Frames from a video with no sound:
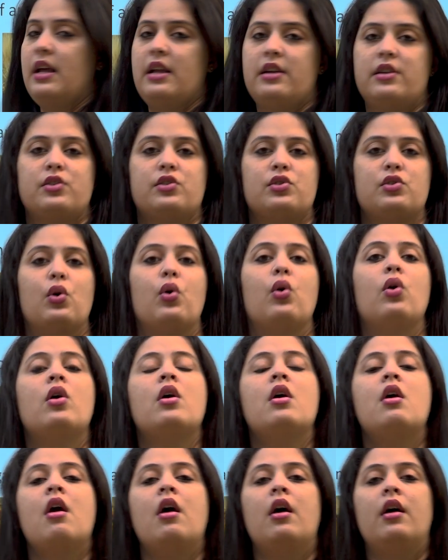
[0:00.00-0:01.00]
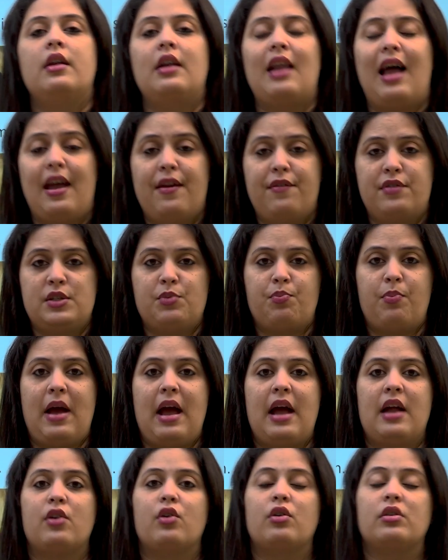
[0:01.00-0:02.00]
there is no
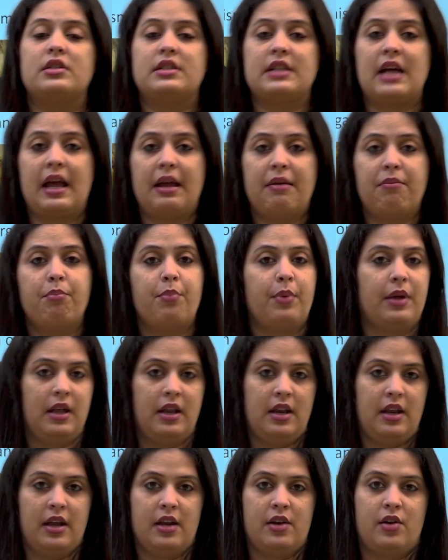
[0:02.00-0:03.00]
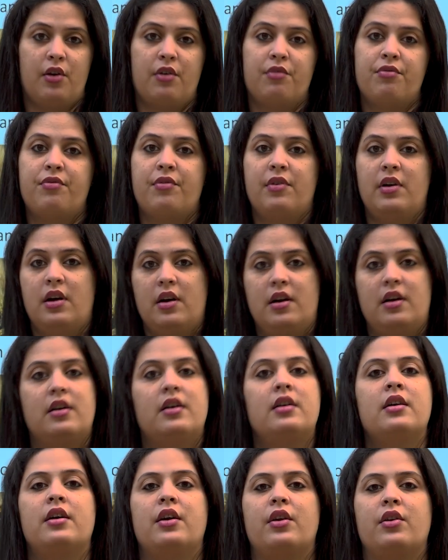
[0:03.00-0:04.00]
lifespan or time period of
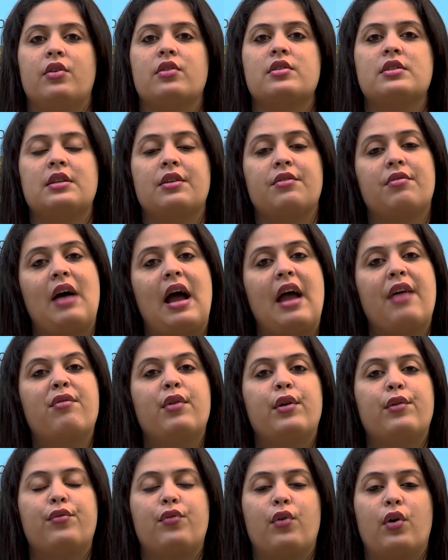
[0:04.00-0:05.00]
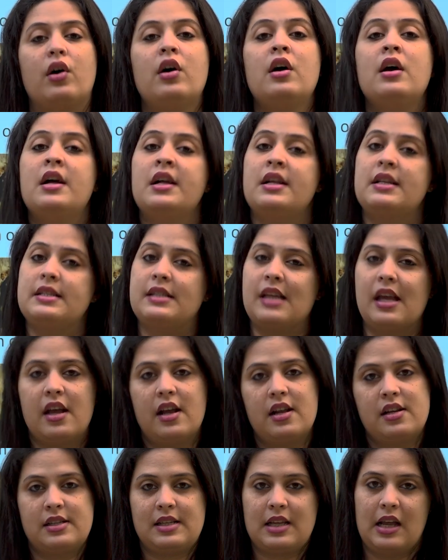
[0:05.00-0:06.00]
survival for
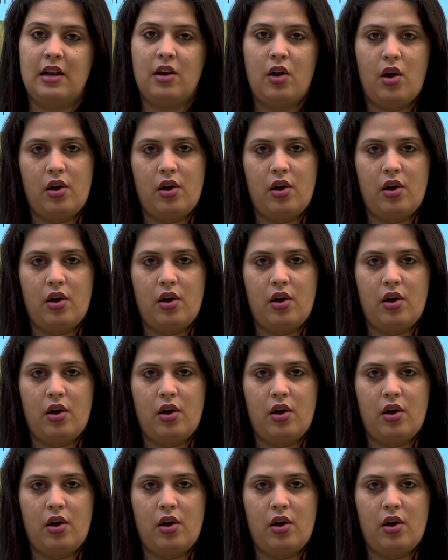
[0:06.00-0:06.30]
single cell